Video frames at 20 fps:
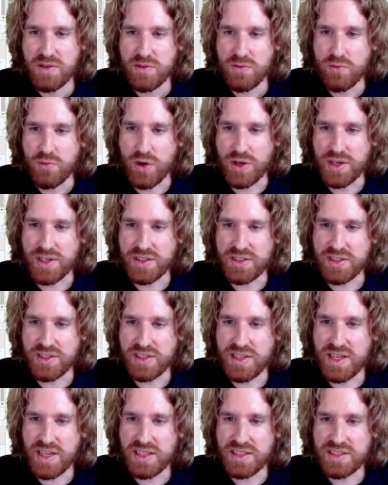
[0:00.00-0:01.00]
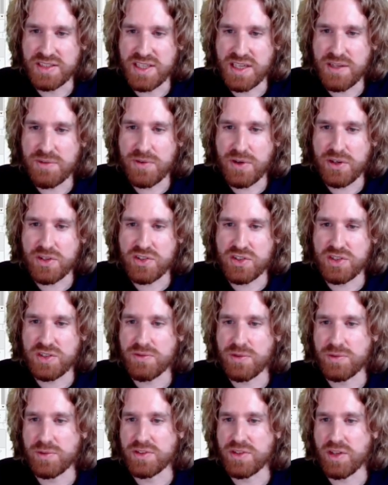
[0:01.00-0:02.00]
running the LDA function
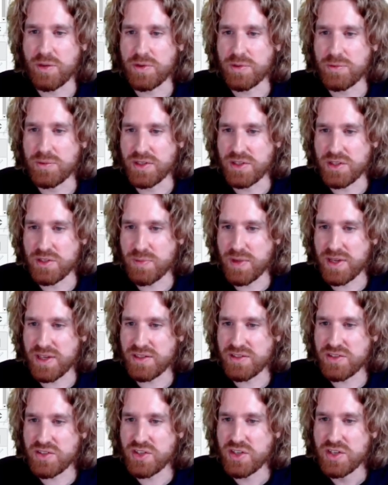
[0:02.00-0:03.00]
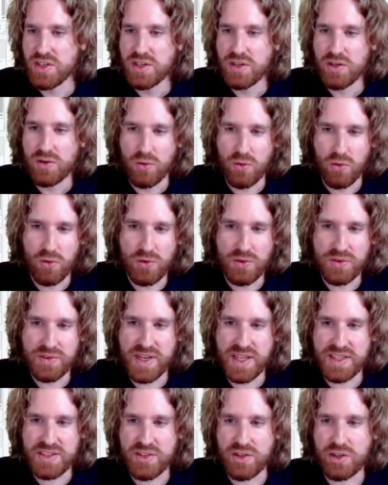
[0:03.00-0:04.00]
from the topic models package on
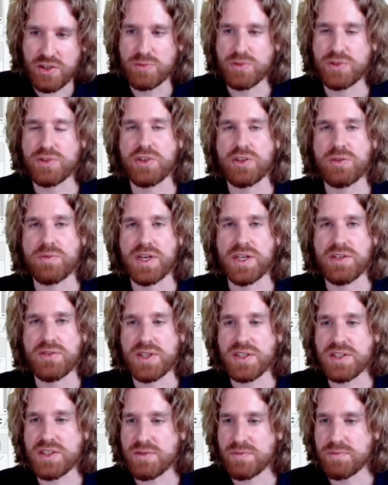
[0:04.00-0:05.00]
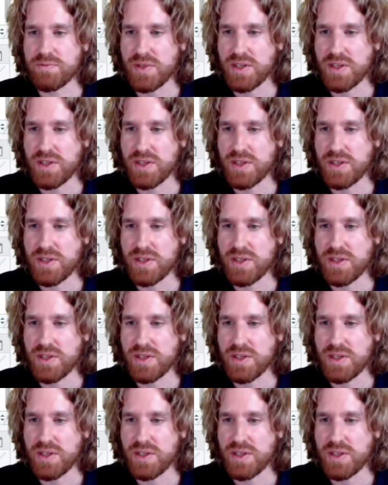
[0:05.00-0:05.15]
that document term matrix.